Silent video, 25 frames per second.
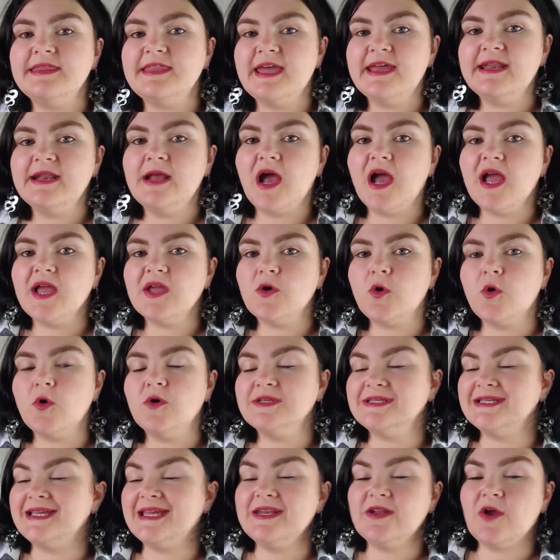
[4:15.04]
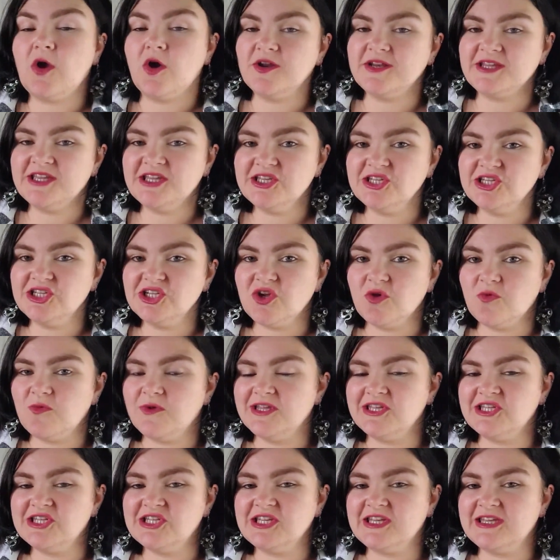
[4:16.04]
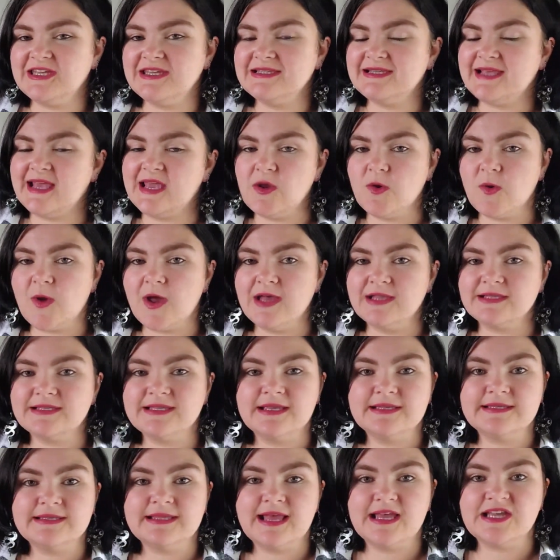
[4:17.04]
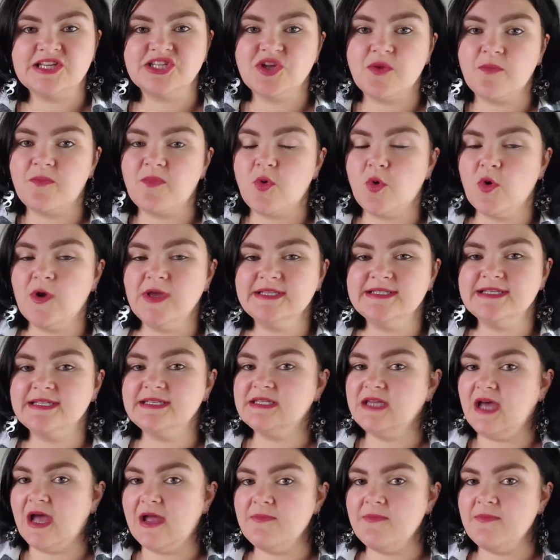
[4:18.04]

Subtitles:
And then I caught an Oddish, which is a grass slash poison